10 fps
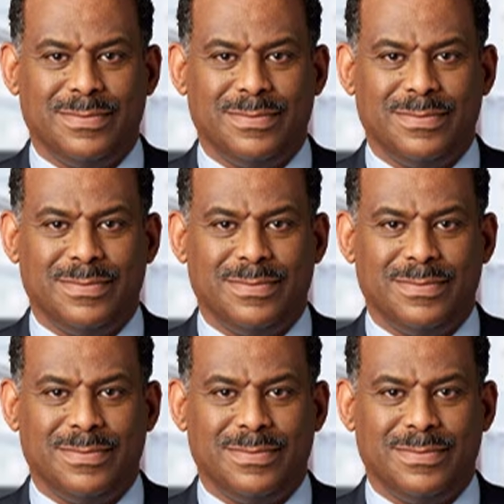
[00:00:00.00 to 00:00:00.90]

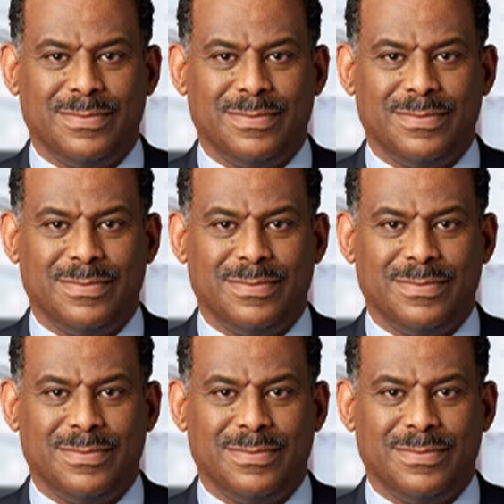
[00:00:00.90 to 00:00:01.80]

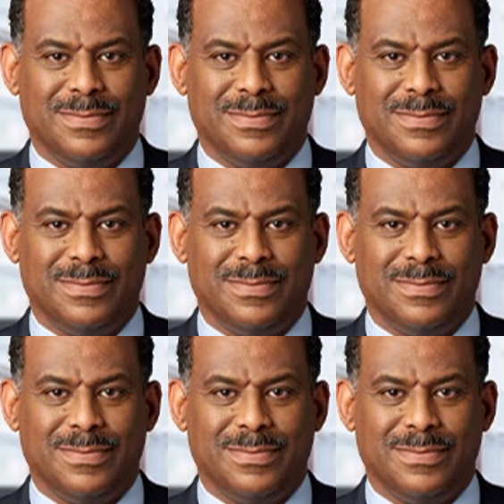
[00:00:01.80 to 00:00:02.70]

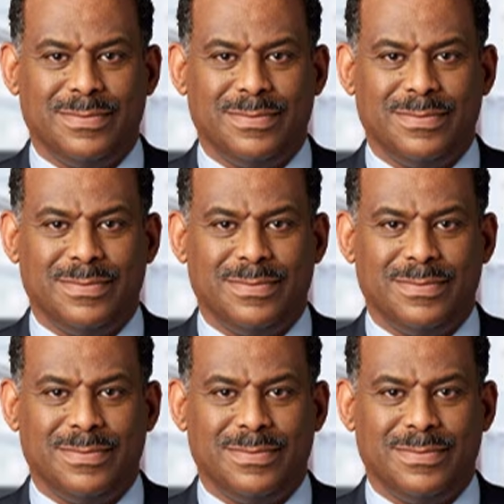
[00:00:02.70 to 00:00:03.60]

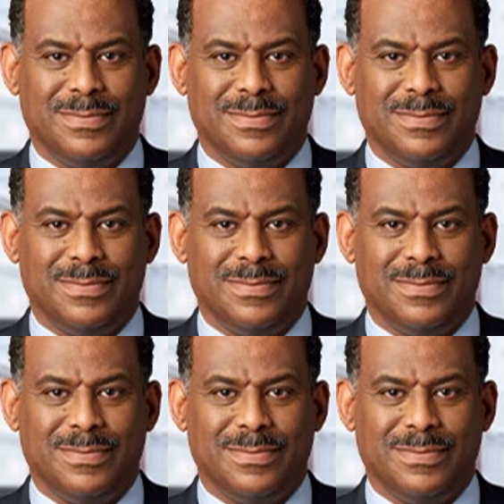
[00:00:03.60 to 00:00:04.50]

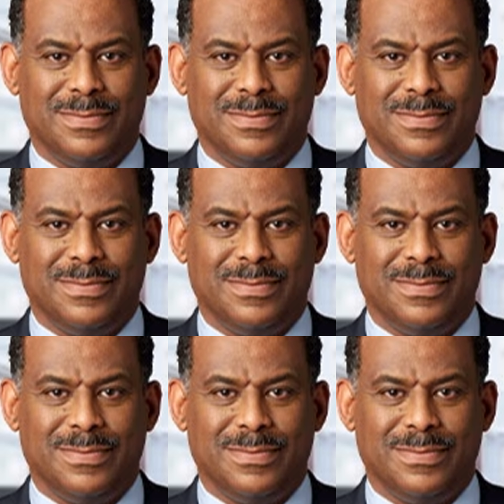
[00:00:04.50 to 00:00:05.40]

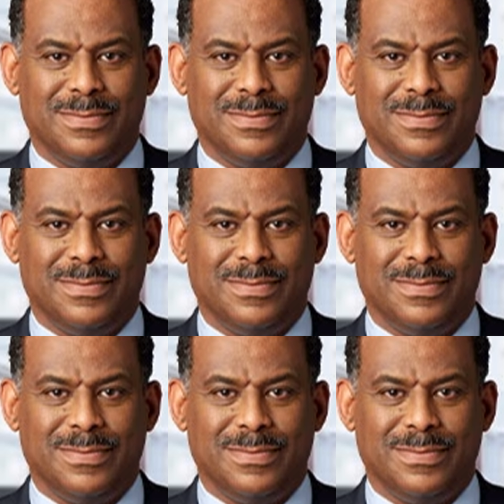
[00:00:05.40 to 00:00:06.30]

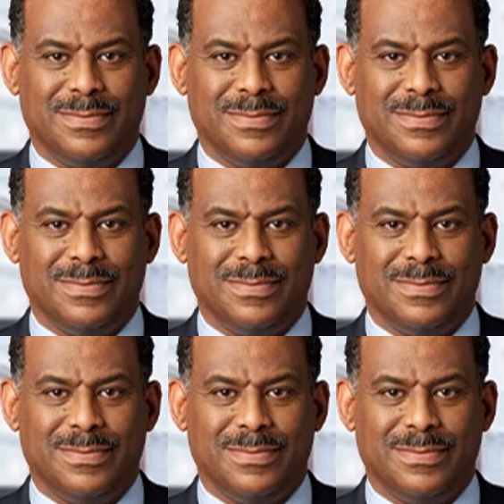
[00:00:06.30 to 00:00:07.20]

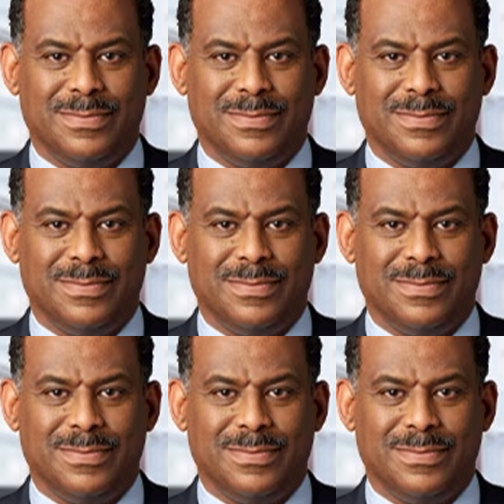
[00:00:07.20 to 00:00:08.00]
The face doesn't move, so there is nothing to read.